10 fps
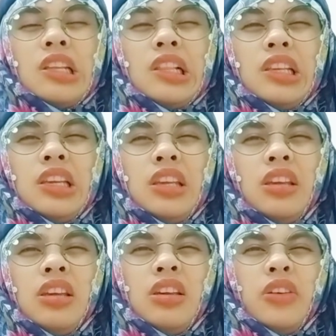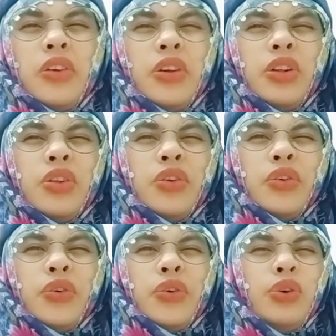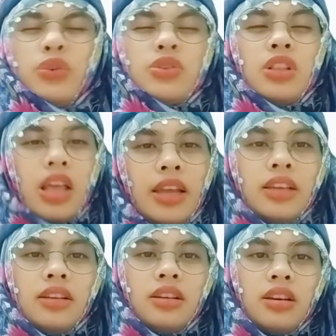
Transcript: really looks like,